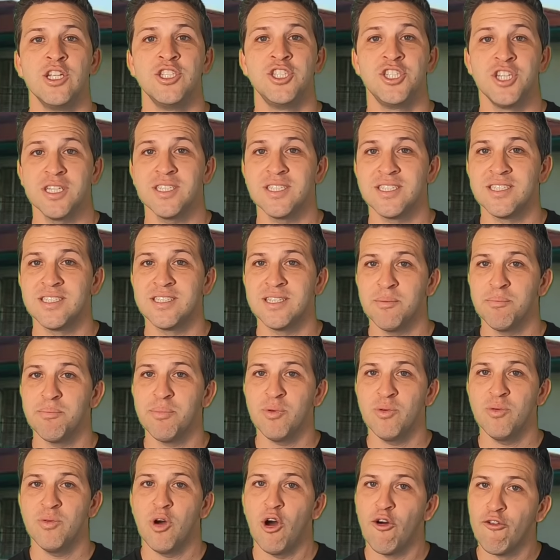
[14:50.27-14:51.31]
Just
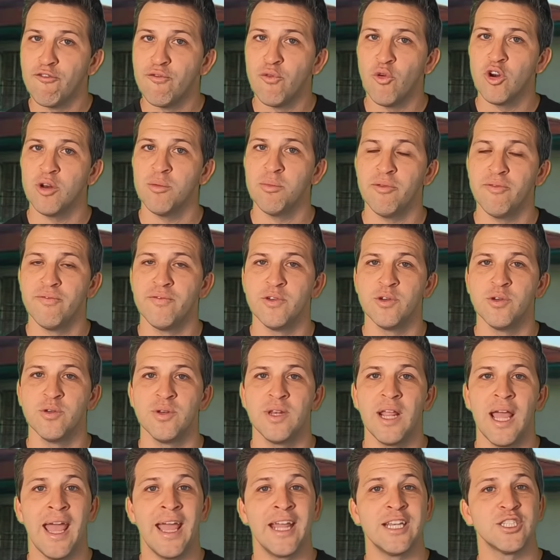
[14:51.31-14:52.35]
simple, affordable
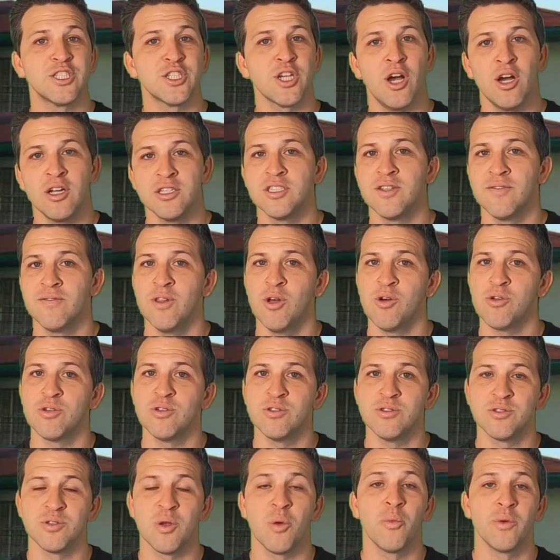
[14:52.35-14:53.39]
food and tons of
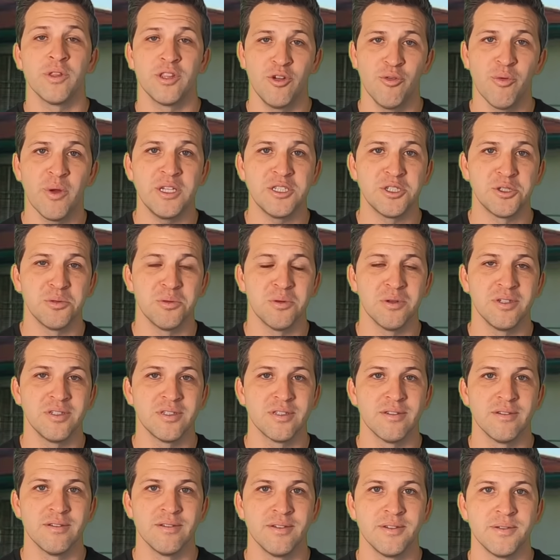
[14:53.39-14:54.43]
locals with great stories.